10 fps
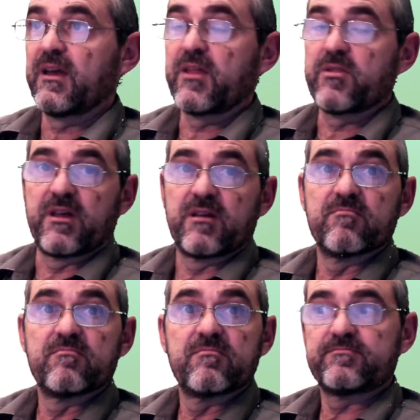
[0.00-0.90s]
And
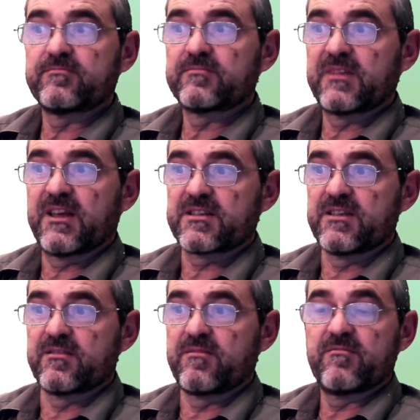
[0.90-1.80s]
then, as
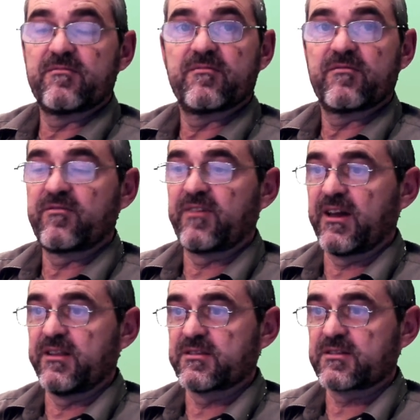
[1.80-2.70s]
it
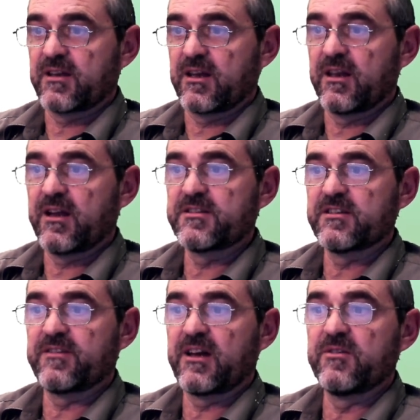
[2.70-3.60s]
finds a
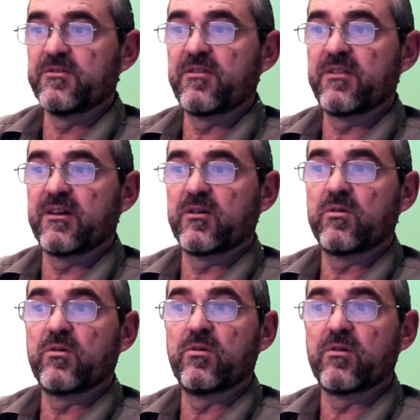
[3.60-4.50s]
larger value, then
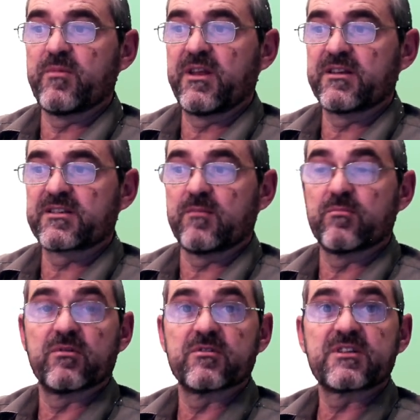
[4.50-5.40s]
all remaining
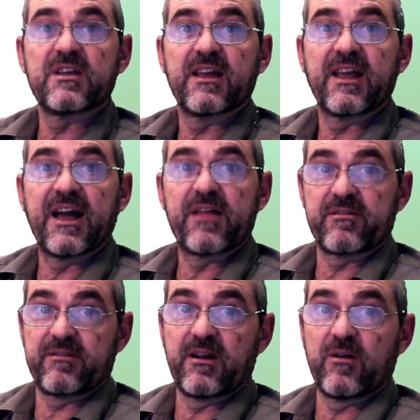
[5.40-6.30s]
samples
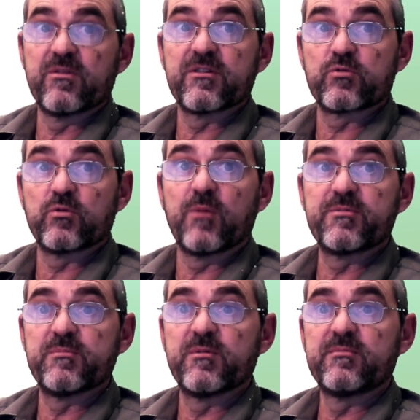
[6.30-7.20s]
gather around the true
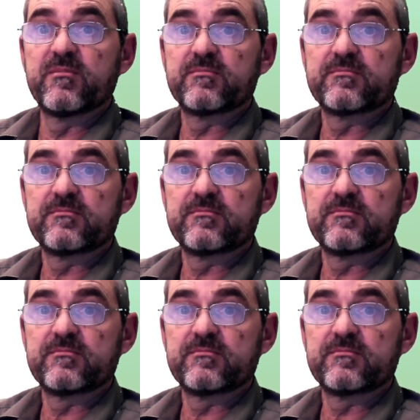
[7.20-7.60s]
optimum.